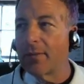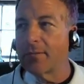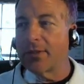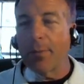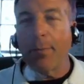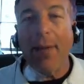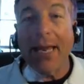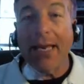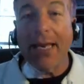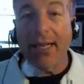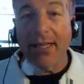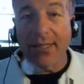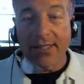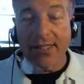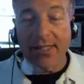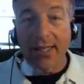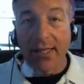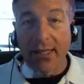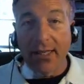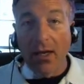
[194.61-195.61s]

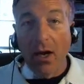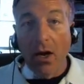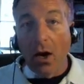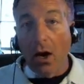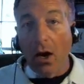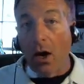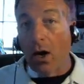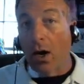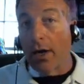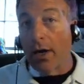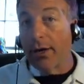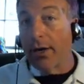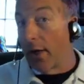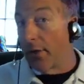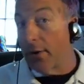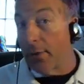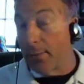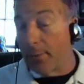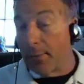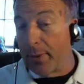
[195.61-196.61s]
dependency on
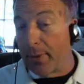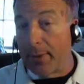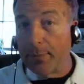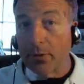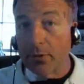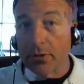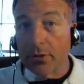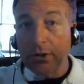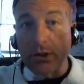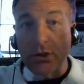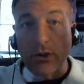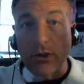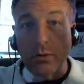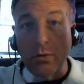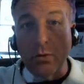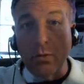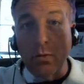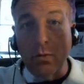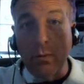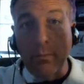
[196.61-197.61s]
other people
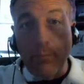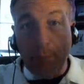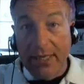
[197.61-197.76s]
to